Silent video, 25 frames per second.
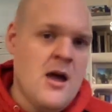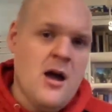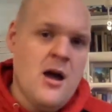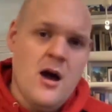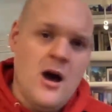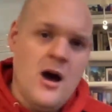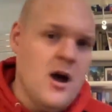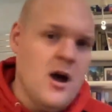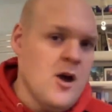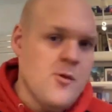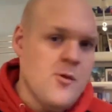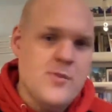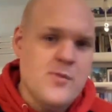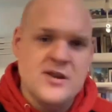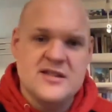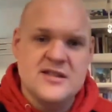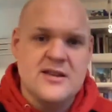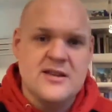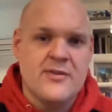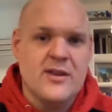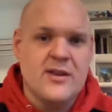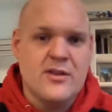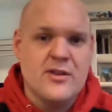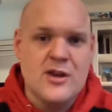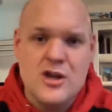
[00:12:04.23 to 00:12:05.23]
I hope it's
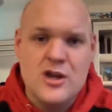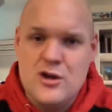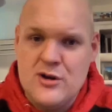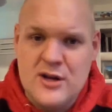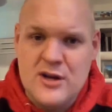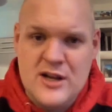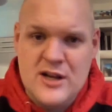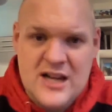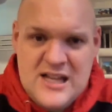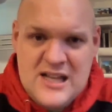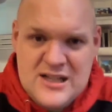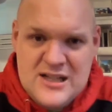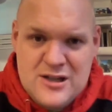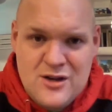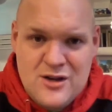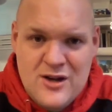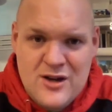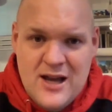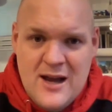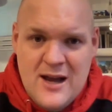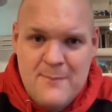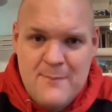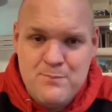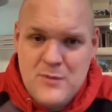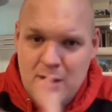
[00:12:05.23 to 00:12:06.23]
something that you can at least look
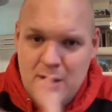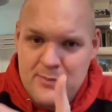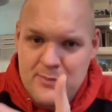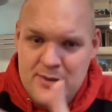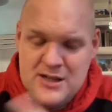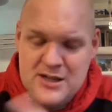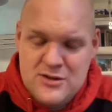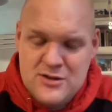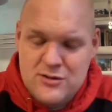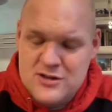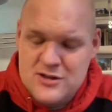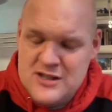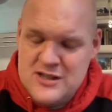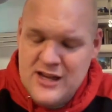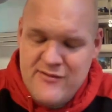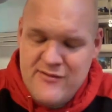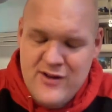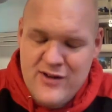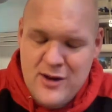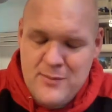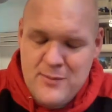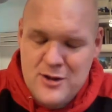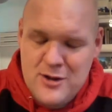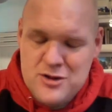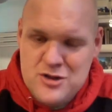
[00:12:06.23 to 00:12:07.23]
at. I've been Dr. Dave
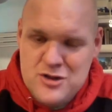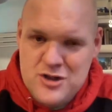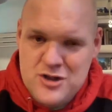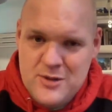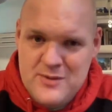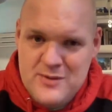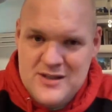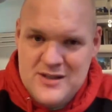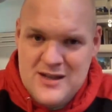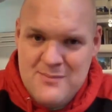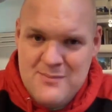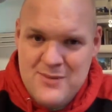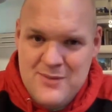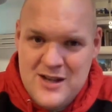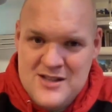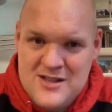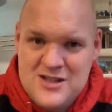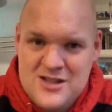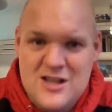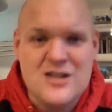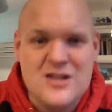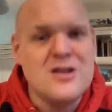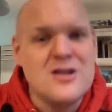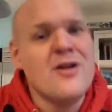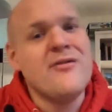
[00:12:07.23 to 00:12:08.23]
Hymarsh, GP Templates,
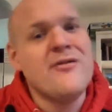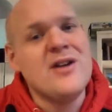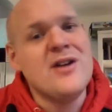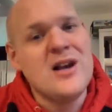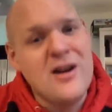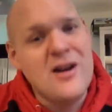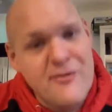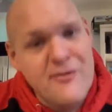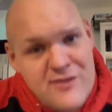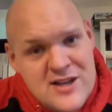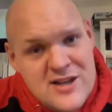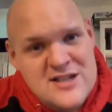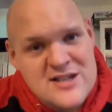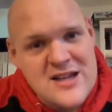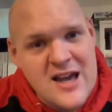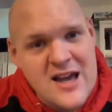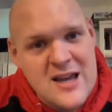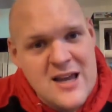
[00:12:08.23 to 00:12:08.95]
and you have a lovely day.